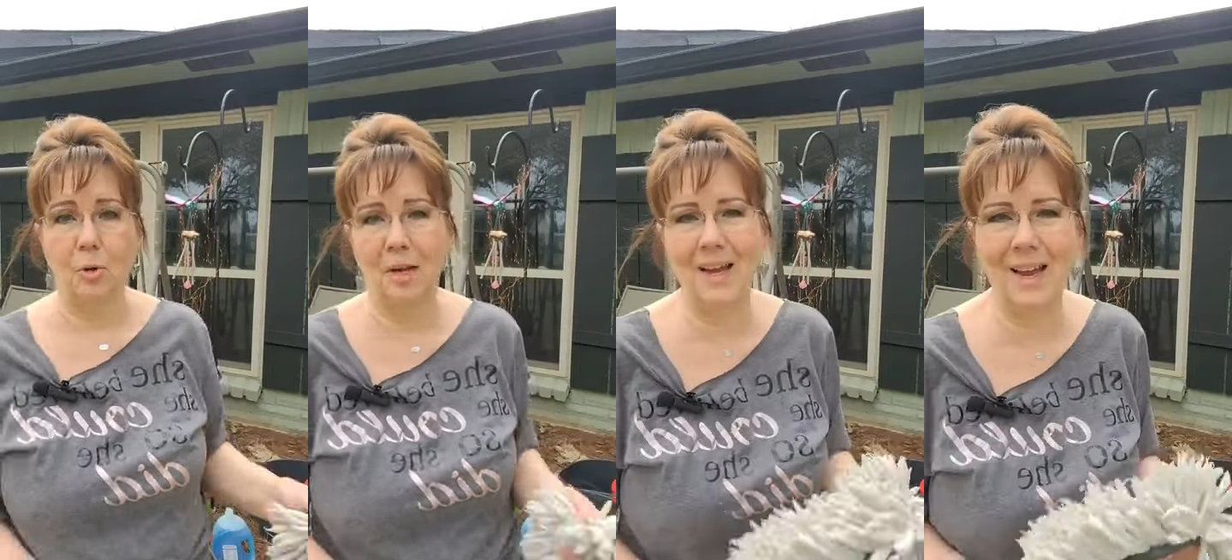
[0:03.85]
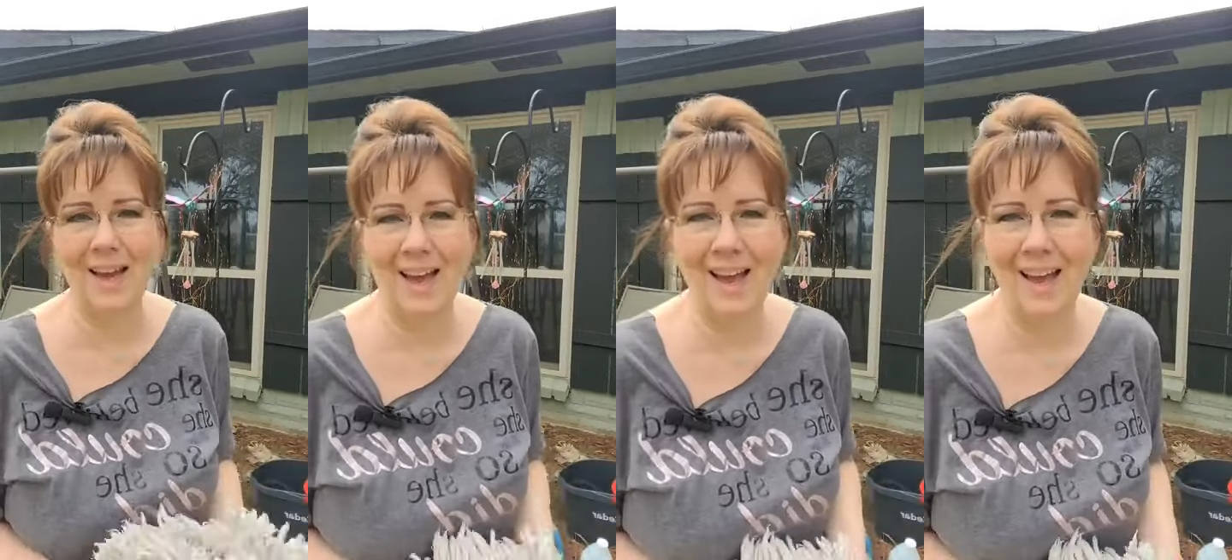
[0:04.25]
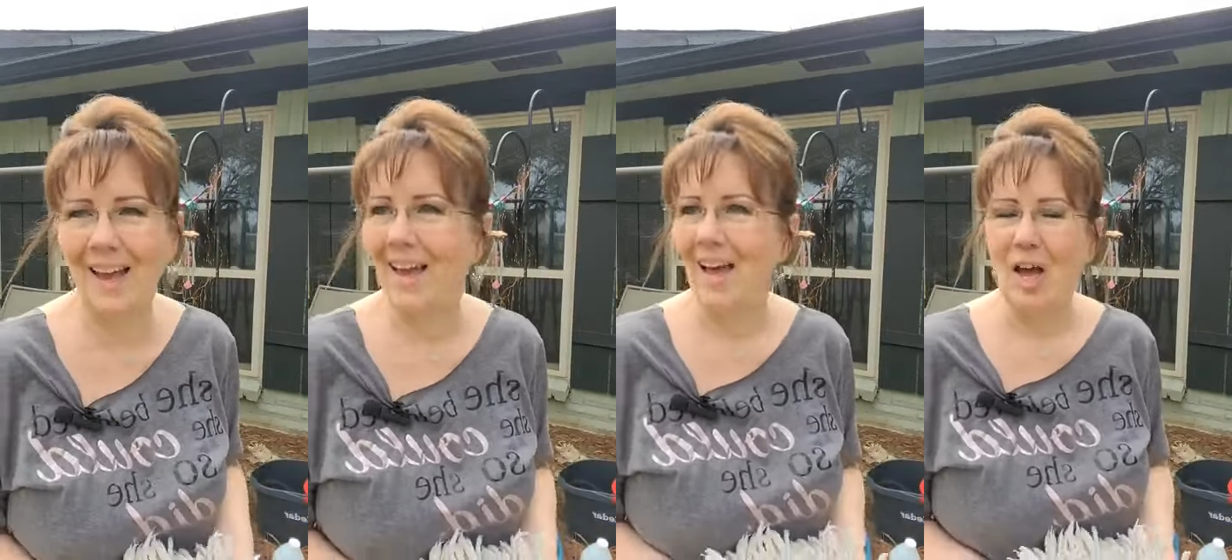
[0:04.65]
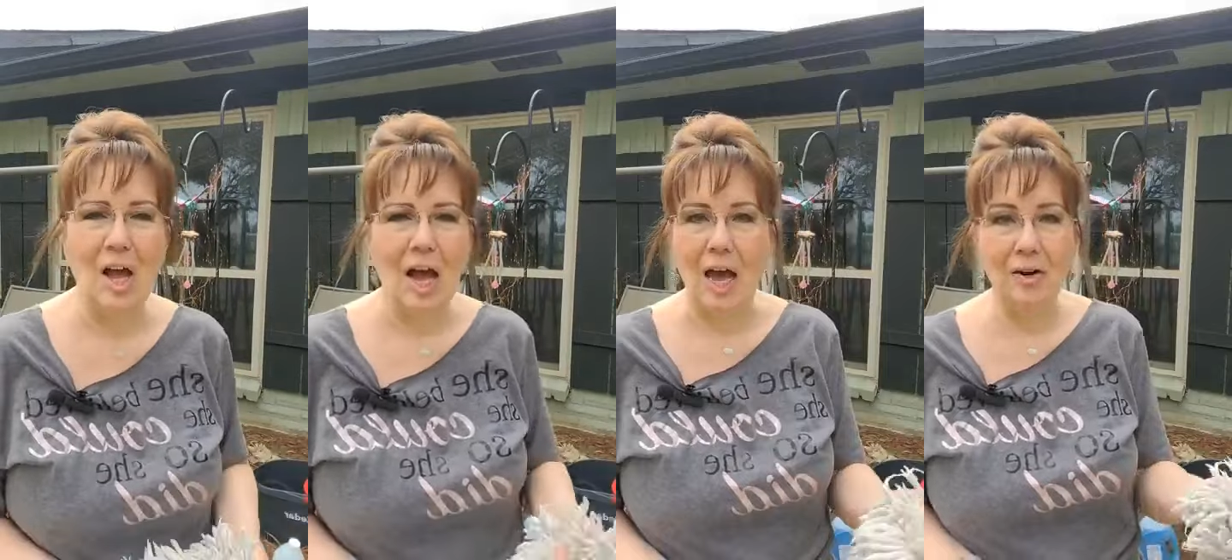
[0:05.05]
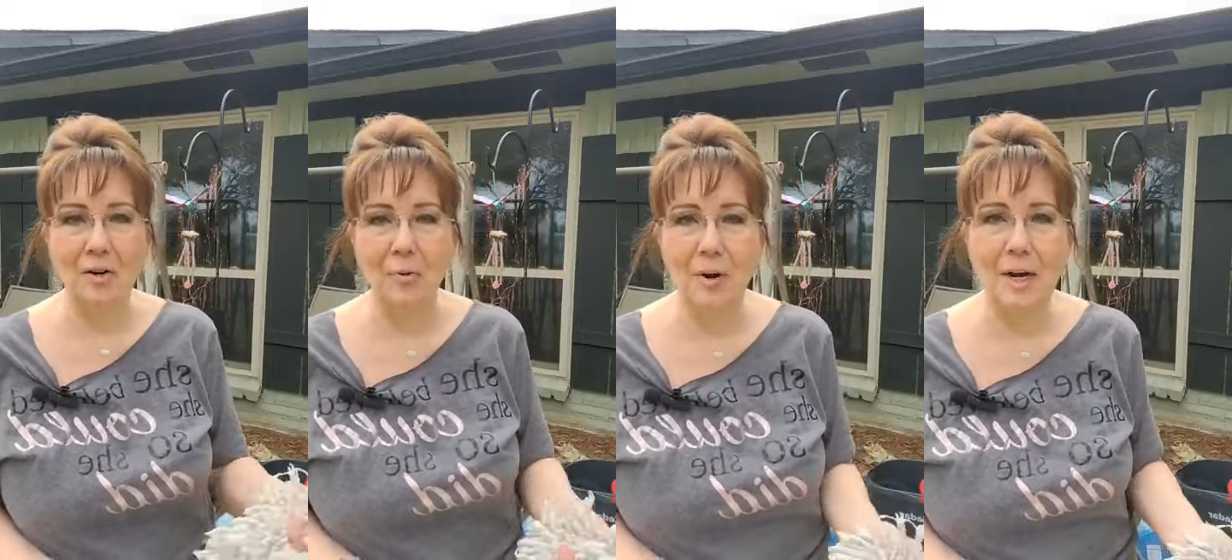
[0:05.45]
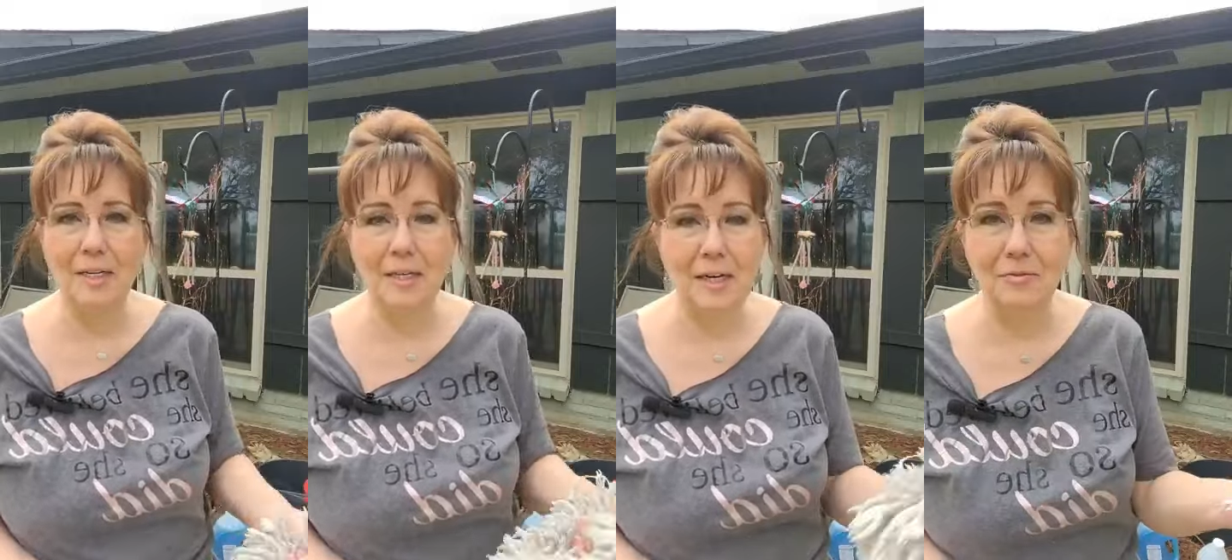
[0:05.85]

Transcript: I don't know what I did.